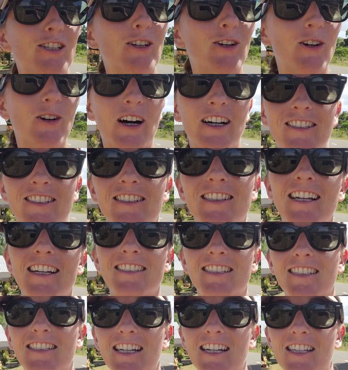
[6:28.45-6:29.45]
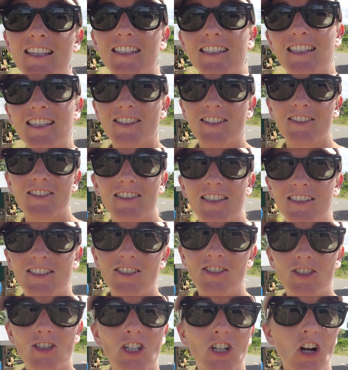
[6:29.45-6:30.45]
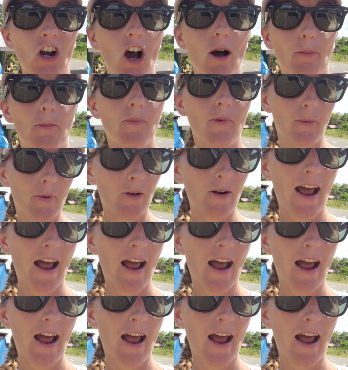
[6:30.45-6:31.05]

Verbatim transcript: So I just had to take the scissors and just chop about